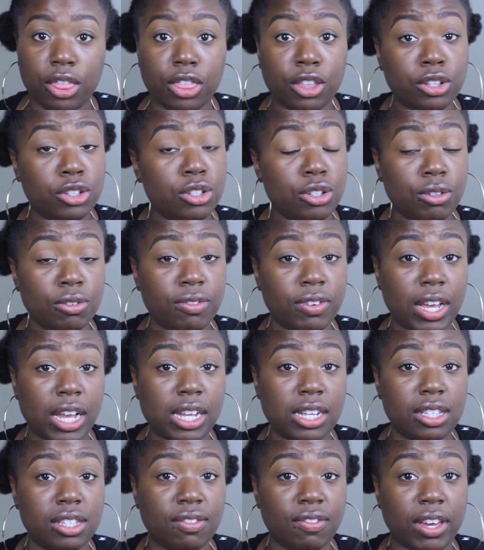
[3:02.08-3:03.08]
the Too
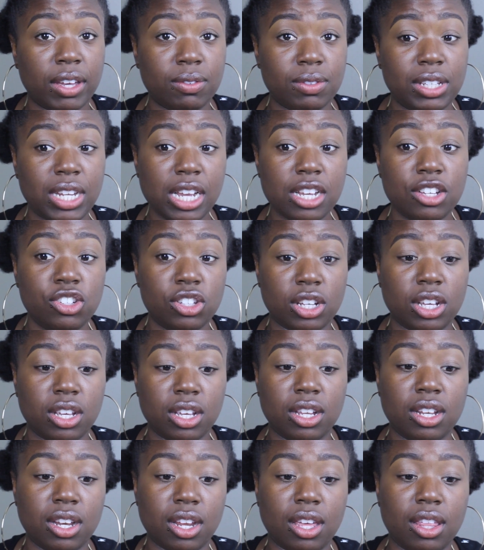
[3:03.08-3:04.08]
Faced
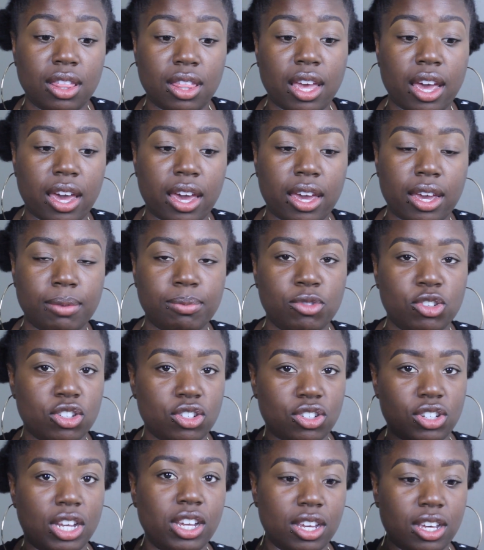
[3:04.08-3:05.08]
foundation that I'm
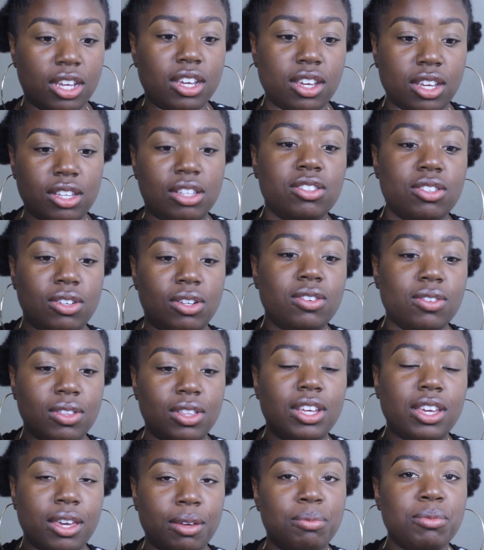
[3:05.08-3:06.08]
just shaking it so you don't
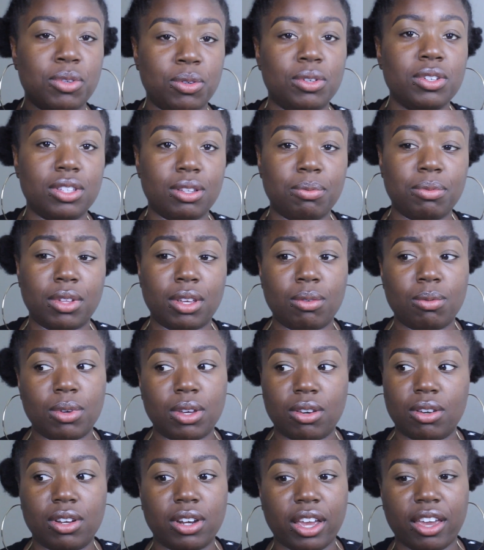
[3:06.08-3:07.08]
think I'm doing something
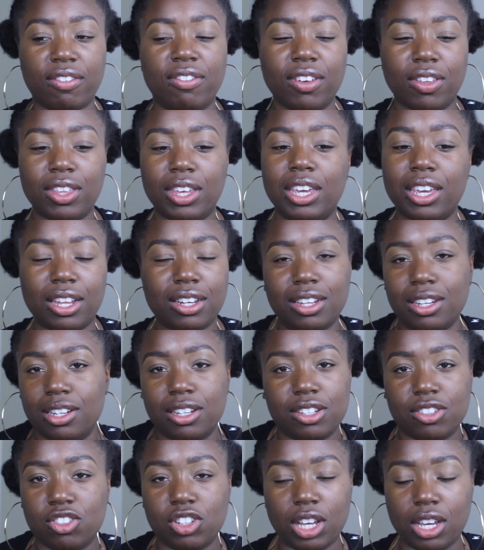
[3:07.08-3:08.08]
weird. I felt like I
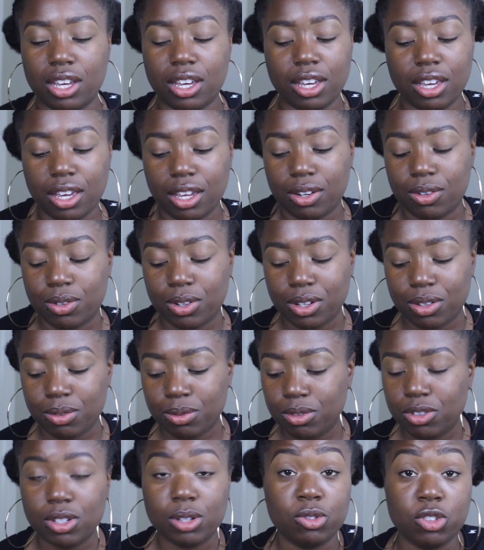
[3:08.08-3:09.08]
needed to shake it. I don't know.
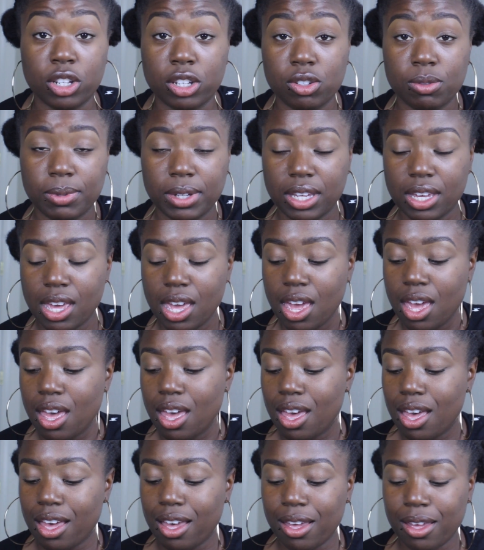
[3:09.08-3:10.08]
Don't judge me.
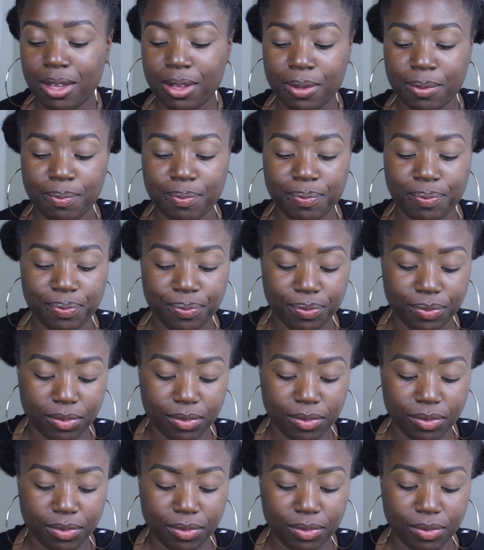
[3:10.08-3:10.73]
I